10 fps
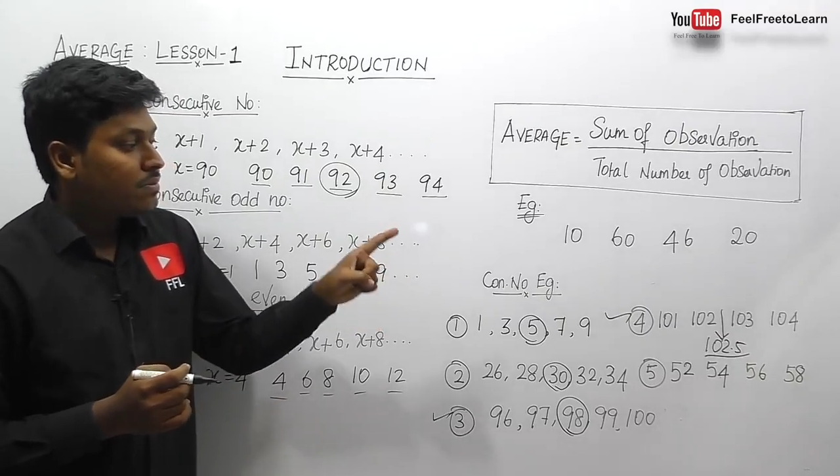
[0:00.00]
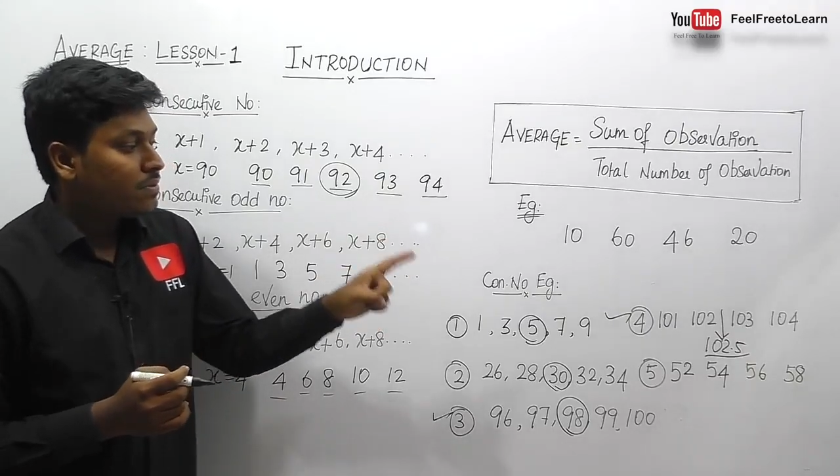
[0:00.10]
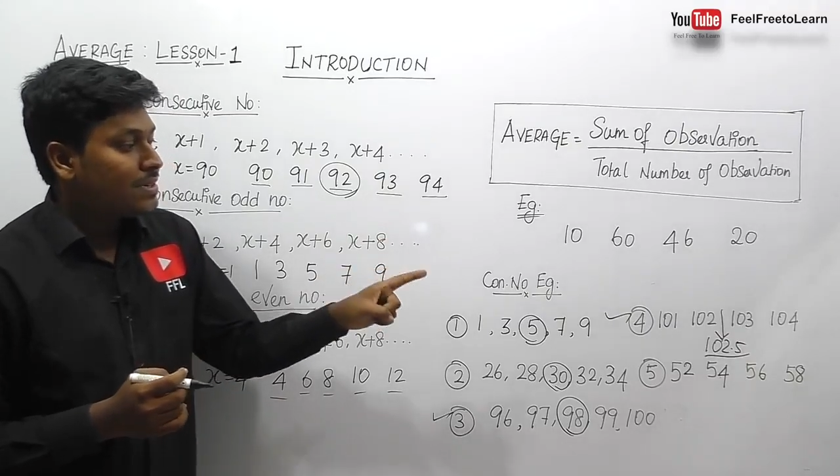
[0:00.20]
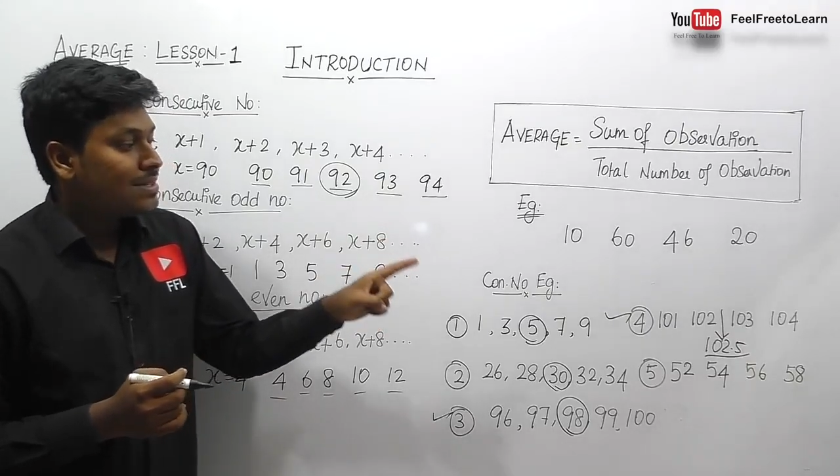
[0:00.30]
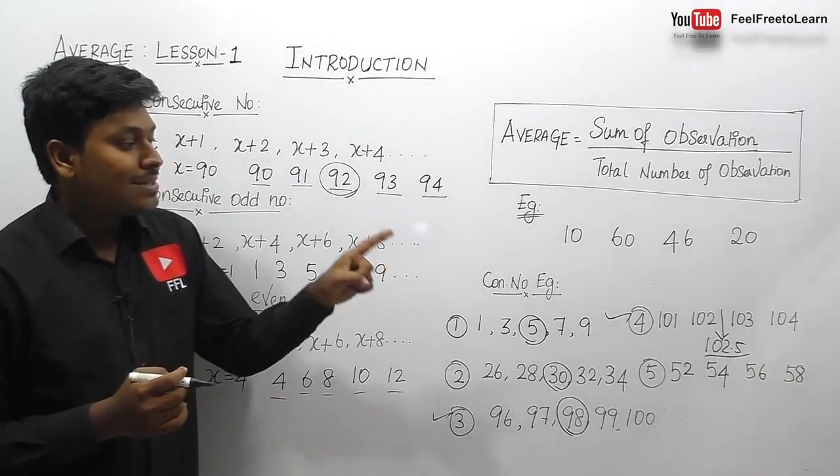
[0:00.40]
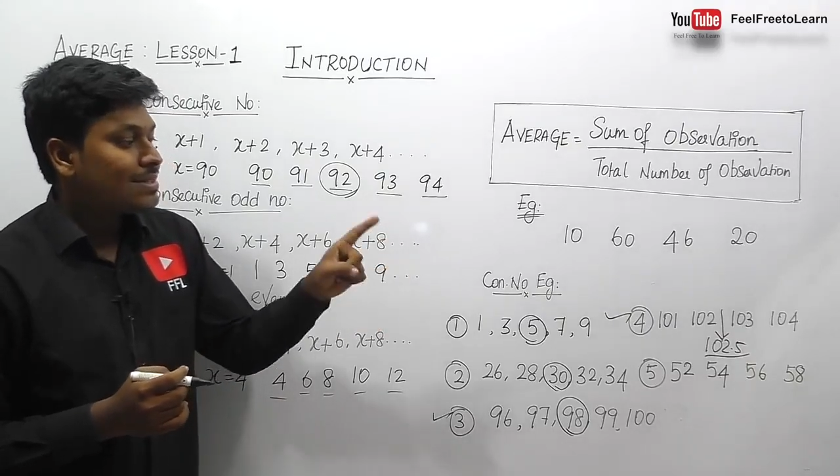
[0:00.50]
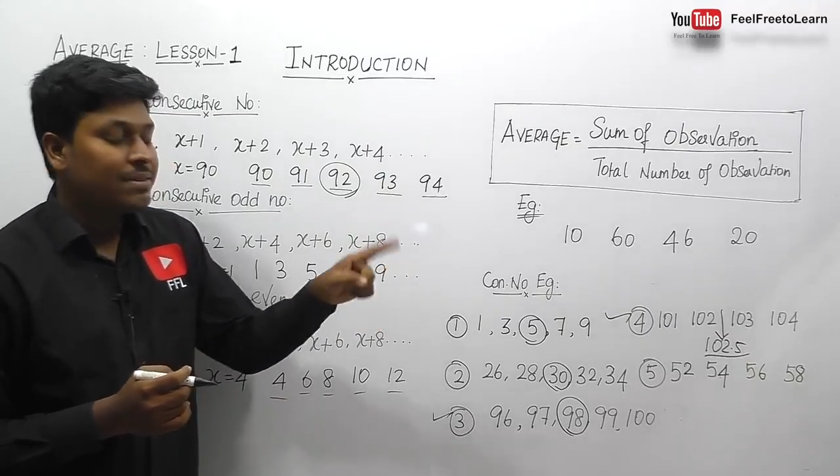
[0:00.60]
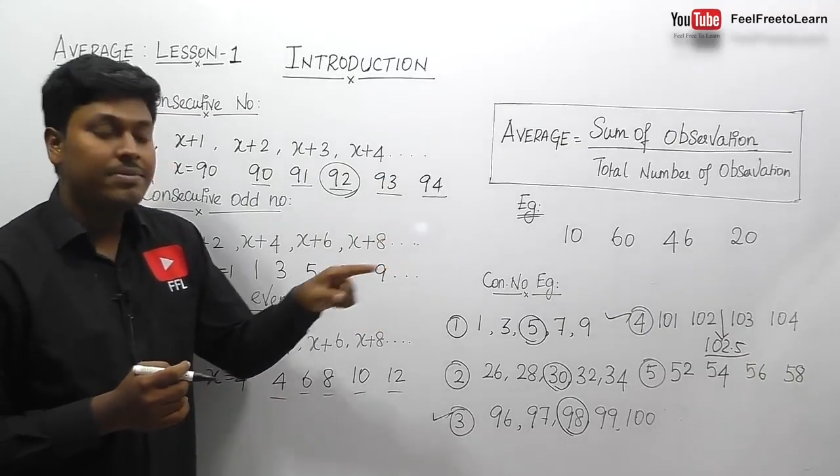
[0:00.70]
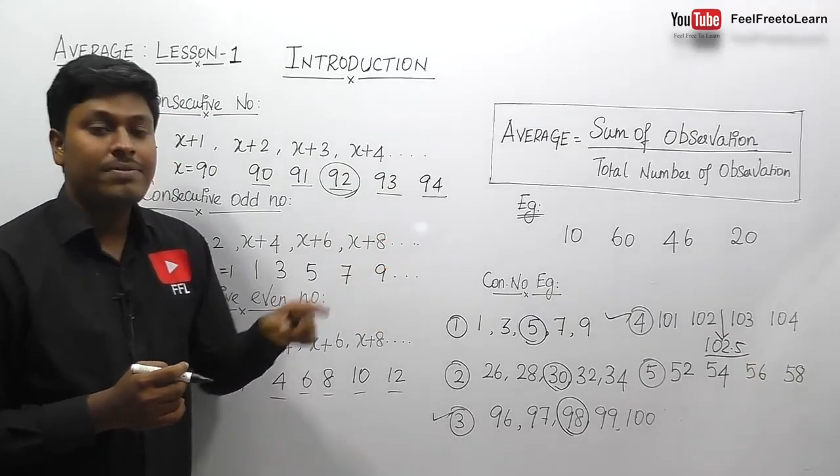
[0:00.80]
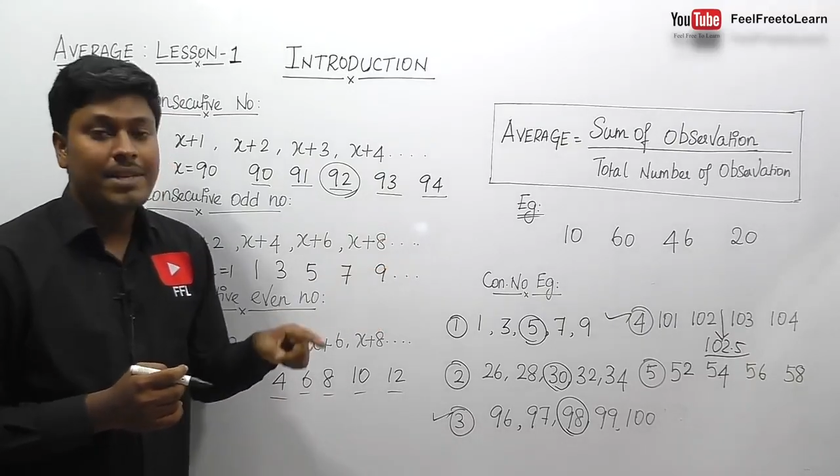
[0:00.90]
56
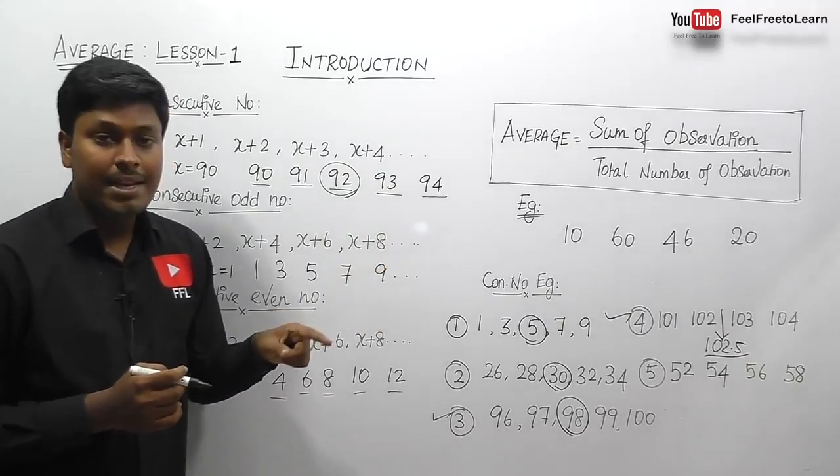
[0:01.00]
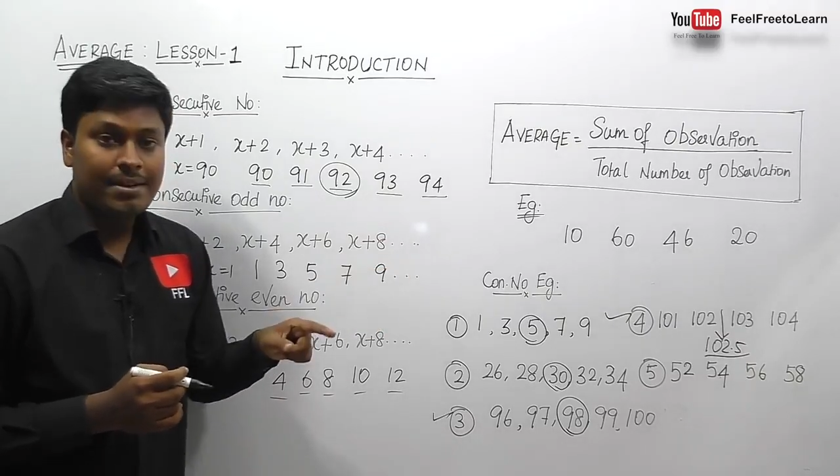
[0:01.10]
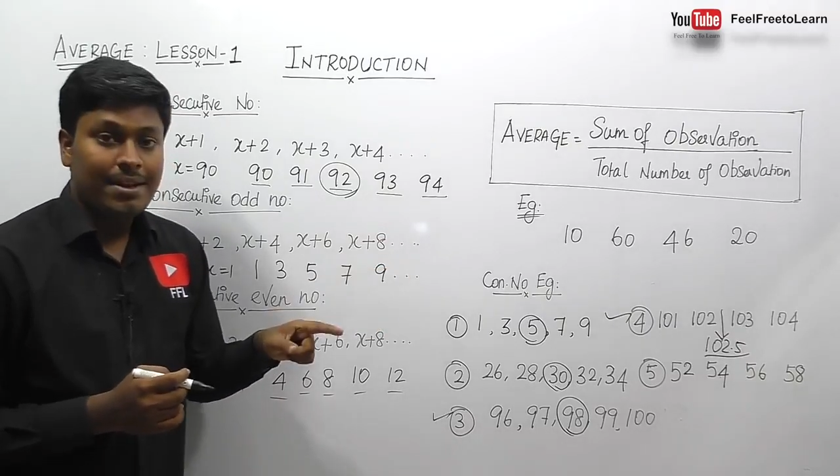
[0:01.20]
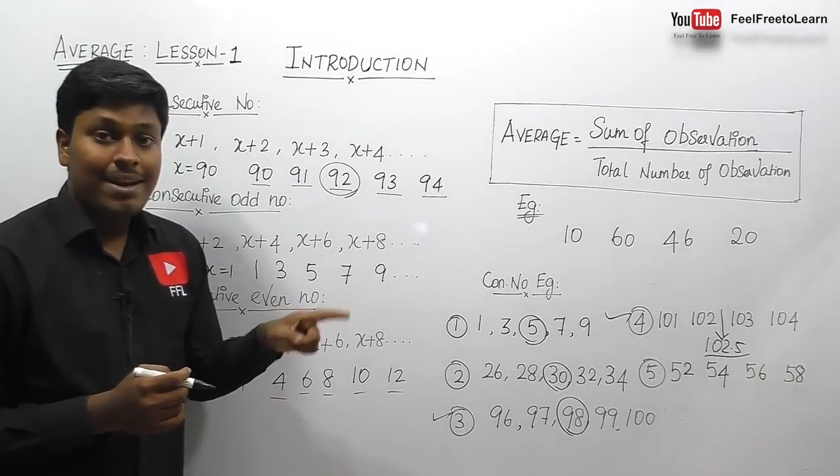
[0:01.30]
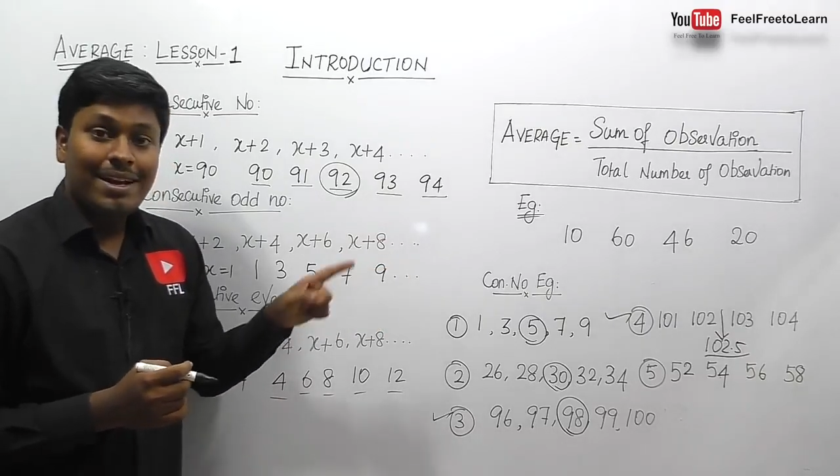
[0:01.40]
and 58.